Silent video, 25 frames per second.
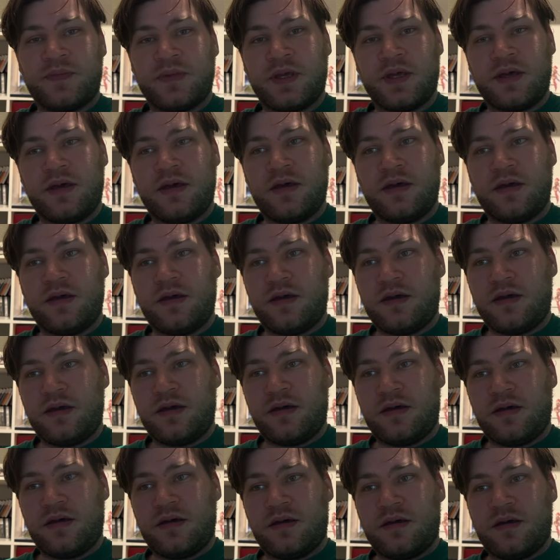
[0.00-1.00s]

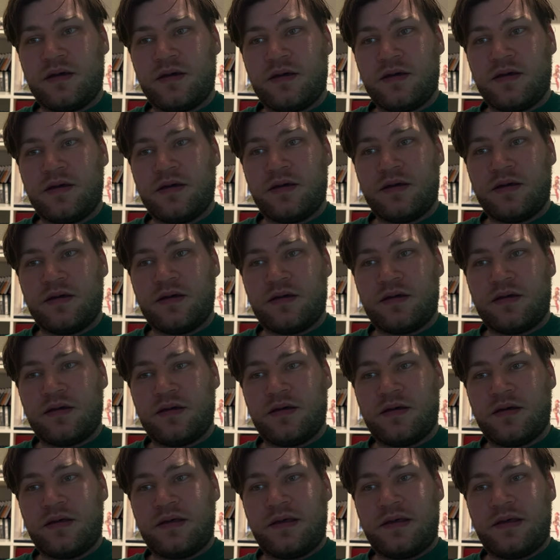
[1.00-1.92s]
Nobody speaks.